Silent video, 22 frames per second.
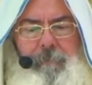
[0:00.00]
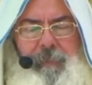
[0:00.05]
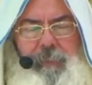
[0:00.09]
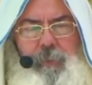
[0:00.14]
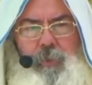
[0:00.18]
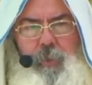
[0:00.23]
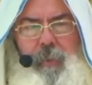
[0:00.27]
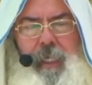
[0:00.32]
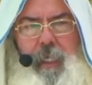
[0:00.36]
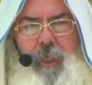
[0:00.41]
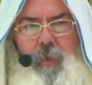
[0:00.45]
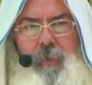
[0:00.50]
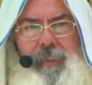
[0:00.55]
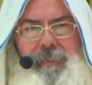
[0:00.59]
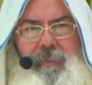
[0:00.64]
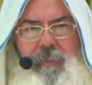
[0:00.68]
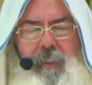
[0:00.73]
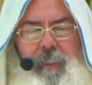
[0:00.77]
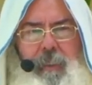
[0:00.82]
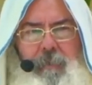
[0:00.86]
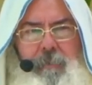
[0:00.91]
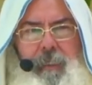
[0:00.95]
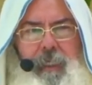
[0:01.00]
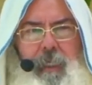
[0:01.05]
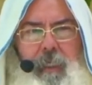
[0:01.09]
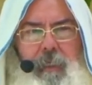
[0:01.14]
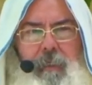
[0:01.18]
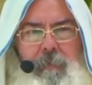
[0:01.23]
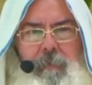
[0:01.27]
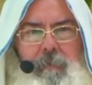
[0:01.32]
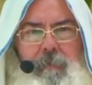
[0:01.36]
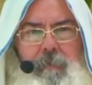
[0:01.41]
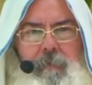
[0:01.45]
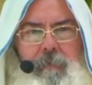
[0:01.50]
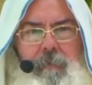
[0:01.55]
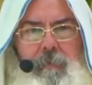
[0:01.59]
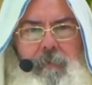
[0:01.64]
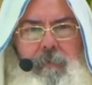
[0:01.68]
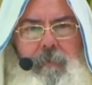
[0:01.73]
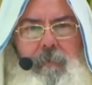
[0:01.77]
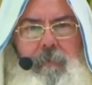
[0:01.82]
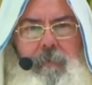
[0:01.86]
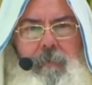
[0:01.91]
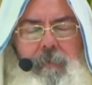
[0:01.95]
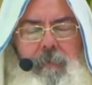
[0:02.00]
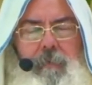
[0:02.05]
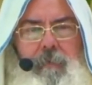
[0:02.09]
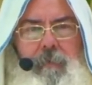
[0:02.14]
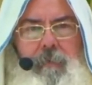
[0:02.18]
how do you succeed? That's a question.